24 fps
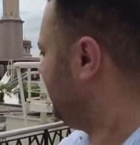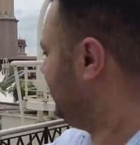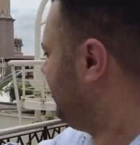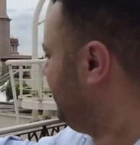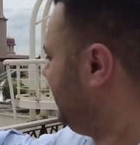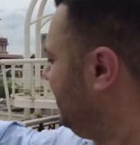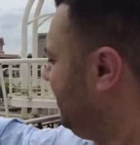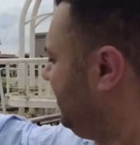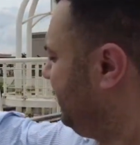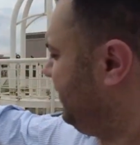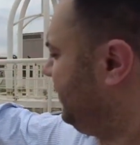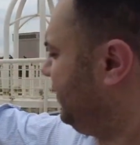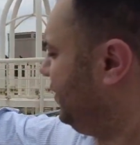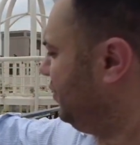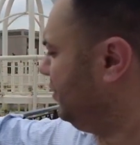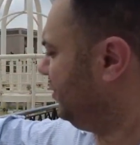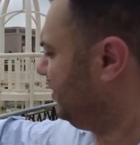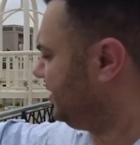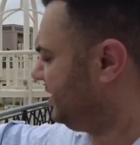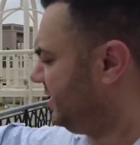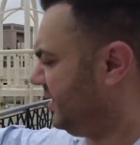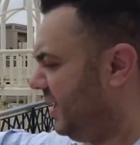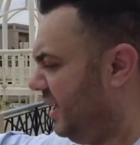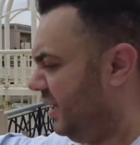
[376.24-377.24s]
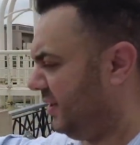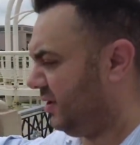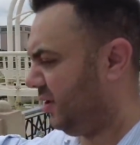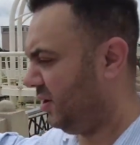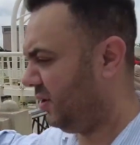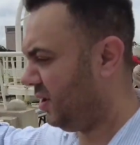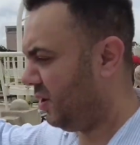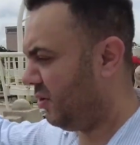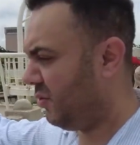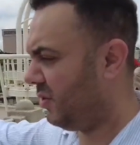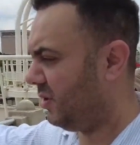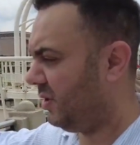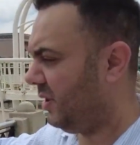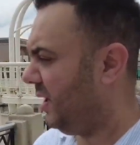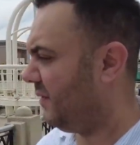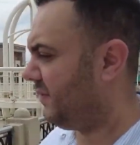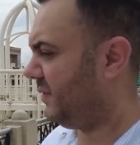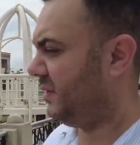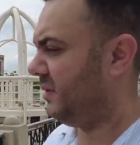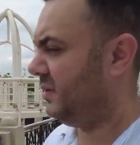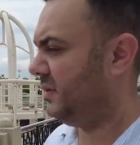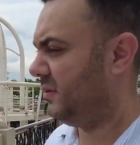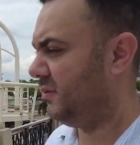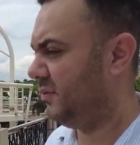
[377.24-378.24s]
The food's at the lower
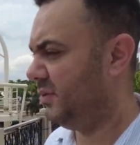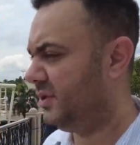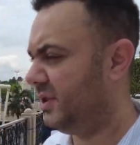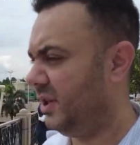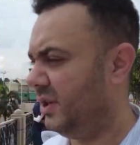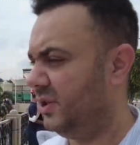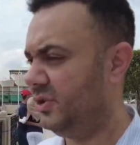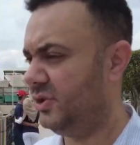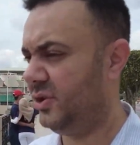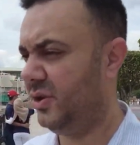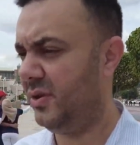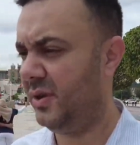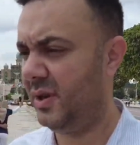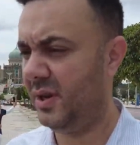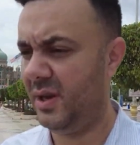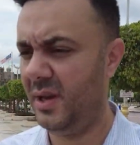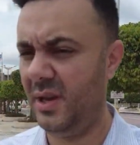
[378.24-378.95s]
level, which I'll show you